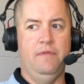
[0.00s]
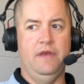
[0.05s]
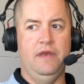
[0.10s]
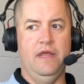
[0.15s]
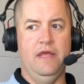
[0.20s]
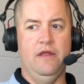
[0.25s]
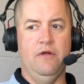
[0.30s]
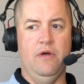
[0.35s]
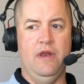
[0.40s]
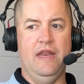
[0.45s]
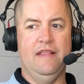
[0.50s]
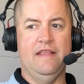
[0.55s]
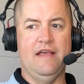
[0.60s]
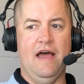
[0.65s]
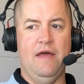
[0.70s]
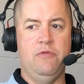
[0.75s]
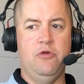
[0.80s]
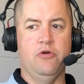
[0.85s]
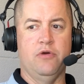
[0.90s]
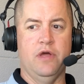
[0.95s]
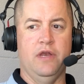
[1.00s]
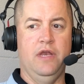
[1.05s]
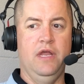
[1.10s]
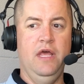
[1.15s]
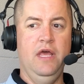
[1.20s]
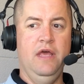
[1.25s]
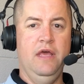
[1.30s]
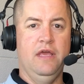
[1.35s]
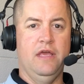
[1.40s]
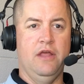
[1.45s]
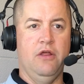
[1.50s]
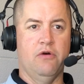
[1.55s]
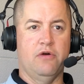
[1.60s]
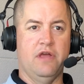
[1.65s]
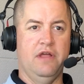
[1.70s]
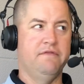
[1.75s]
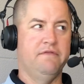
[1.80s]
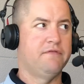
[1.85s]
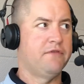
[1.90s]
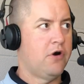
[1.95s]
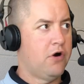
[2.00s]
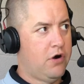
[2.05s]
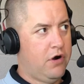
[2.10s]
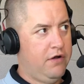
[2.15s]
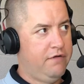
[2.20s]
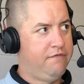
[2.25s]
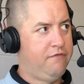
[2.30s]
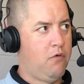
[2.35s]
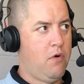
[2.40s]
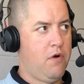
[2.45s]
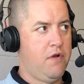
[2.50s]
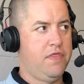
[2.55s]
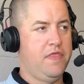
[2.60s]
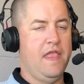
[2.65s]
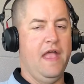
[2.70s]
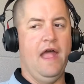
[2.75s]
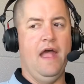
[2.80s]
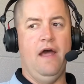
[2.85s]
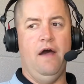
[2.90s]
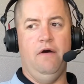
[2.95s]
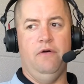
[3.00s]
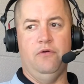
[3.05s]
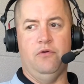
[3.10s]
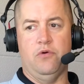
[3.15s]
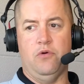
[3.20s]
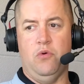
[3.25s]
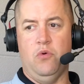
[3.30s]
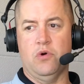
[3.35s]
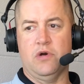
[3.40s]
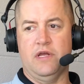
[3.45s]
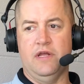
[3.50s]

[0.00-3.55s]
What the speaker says: And anytime you can convert a fourth down or